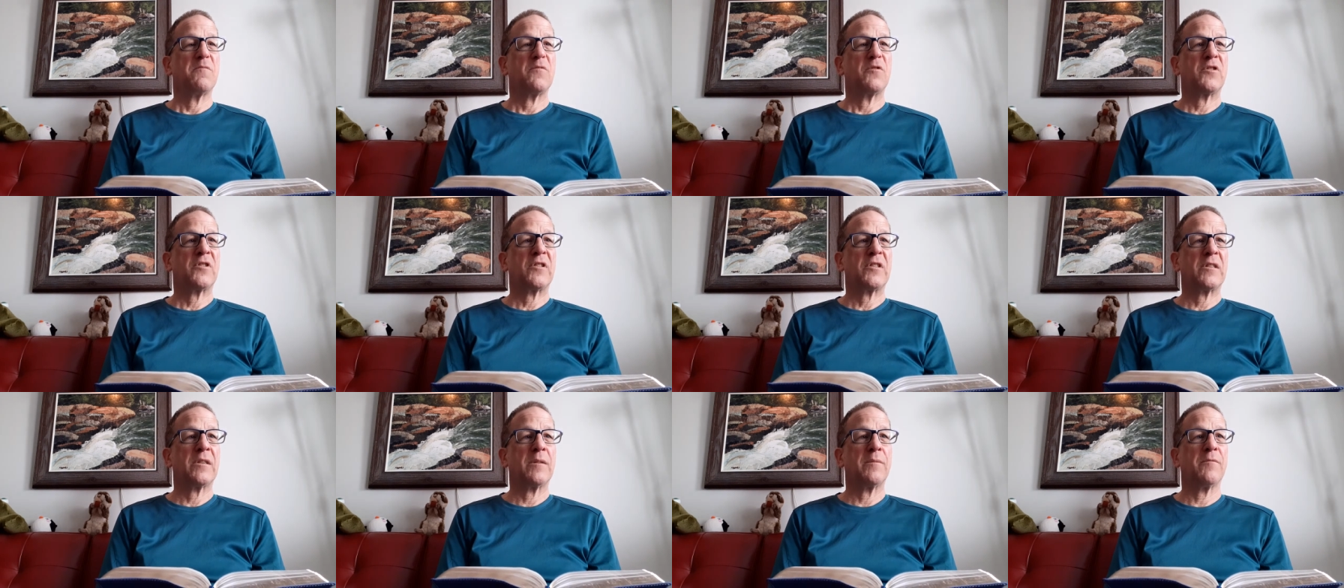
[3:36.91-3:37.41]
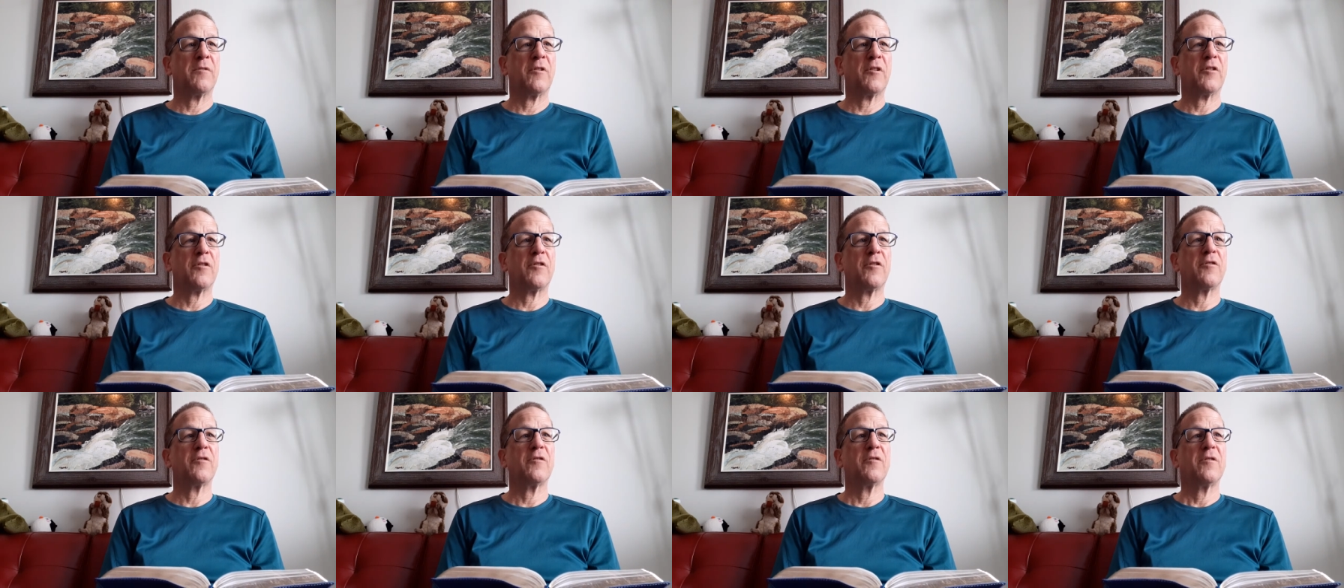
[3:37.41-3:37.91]

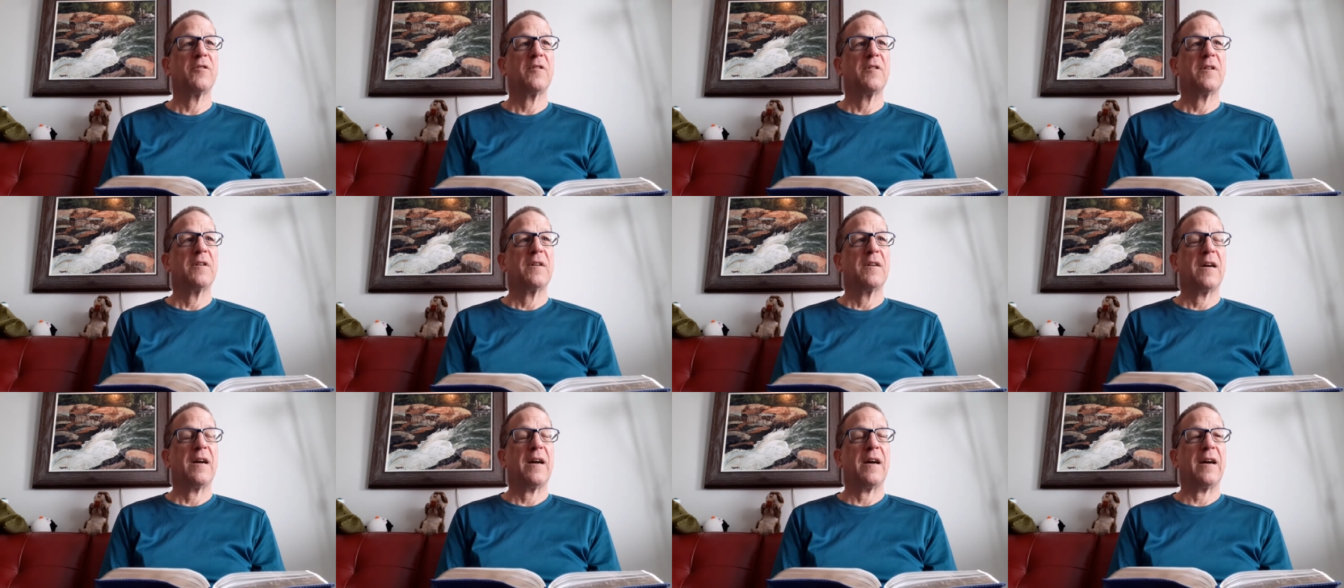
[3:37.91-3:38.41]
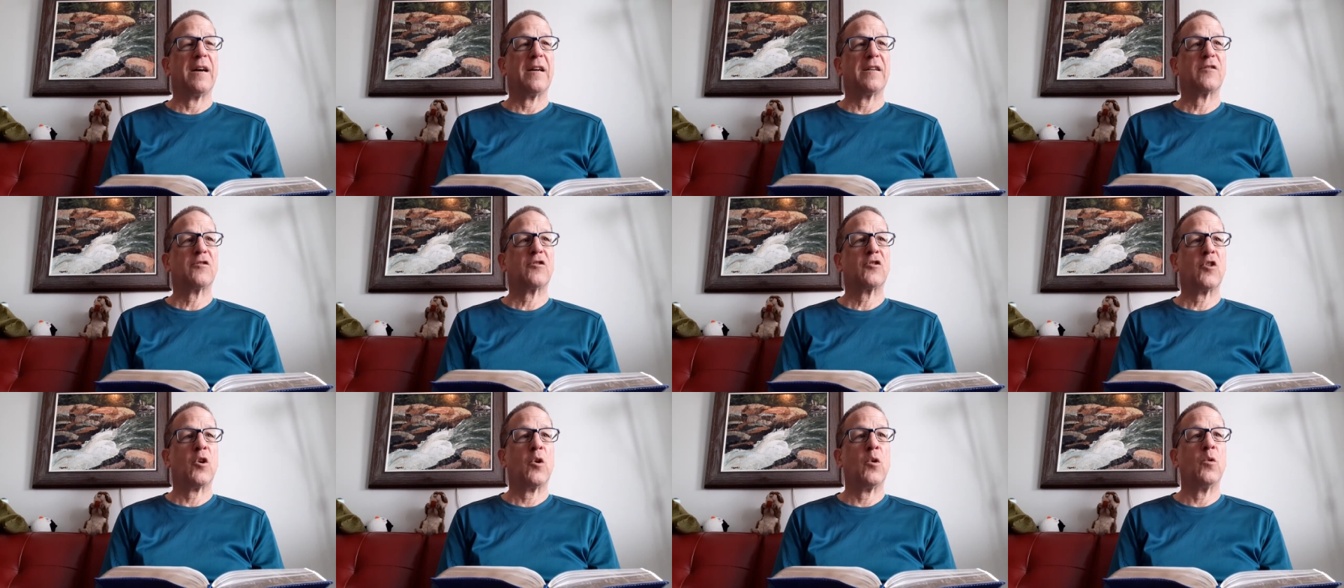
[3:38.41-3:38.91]
similar uh,
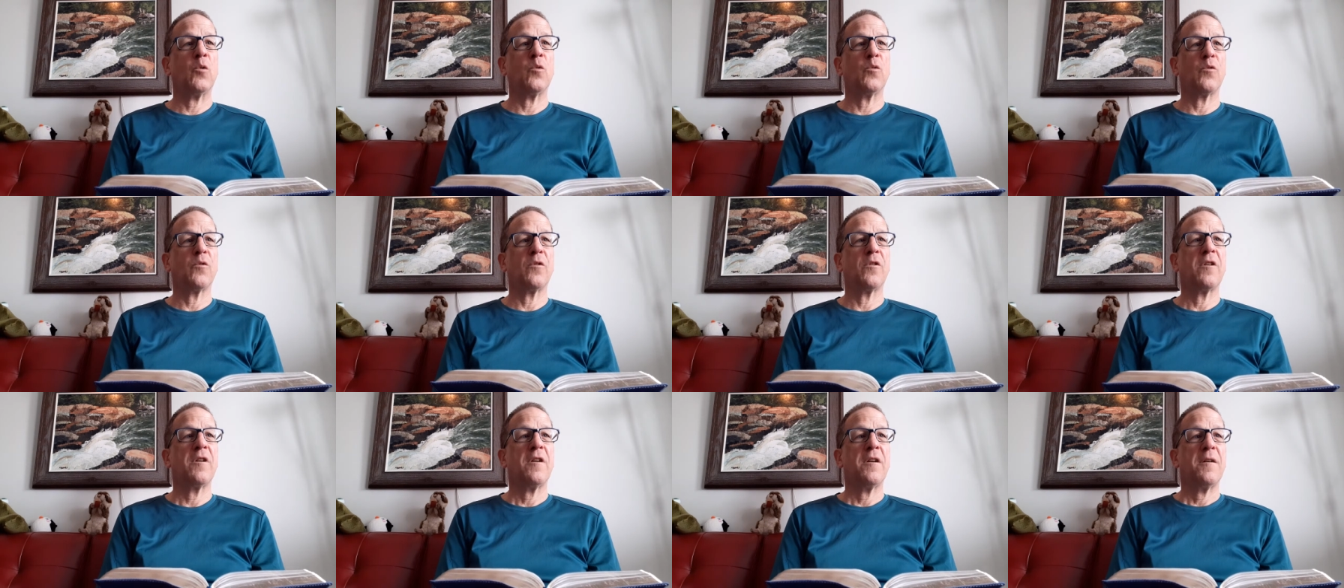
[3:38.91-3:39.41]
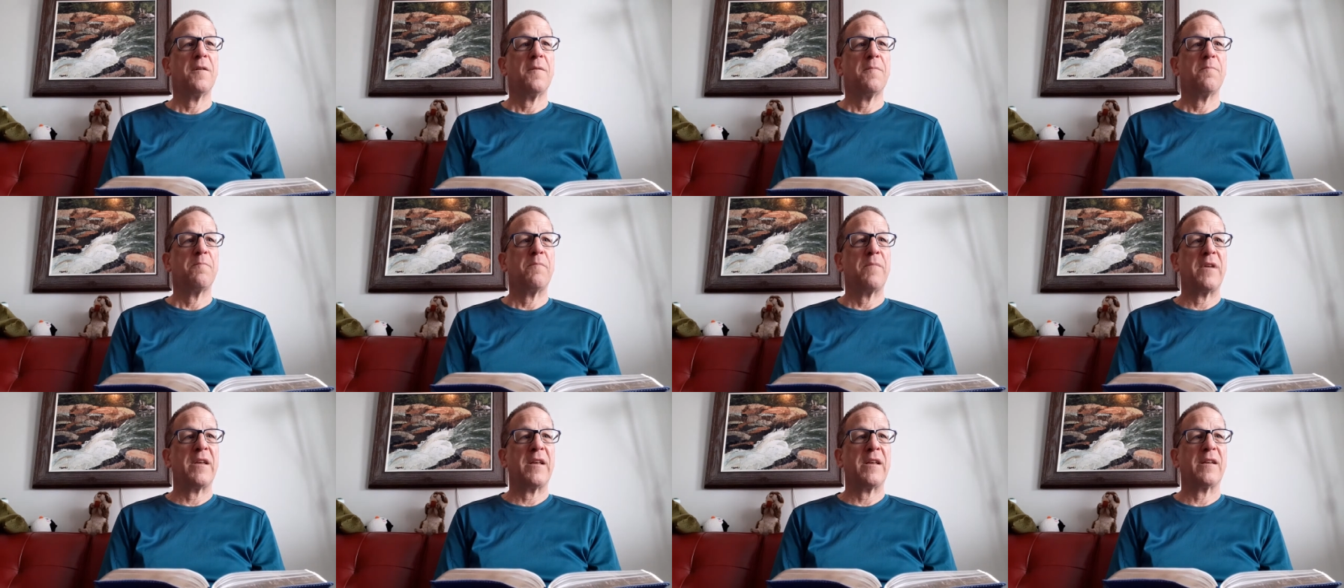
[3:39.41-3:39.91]
tone
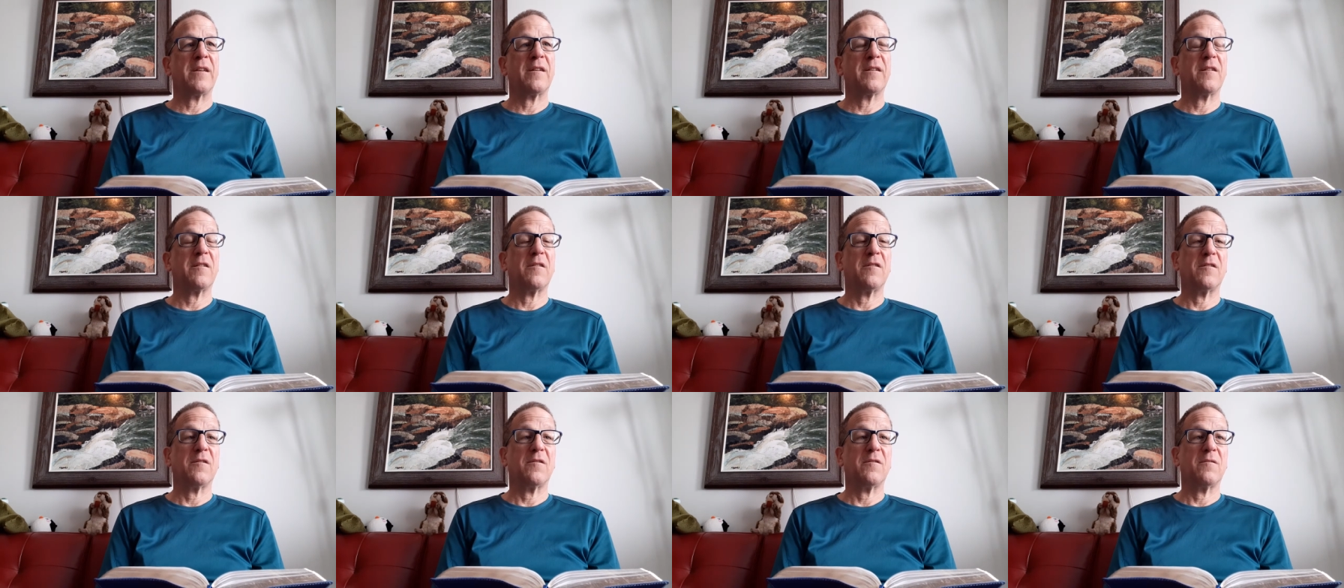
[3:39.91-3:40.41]
being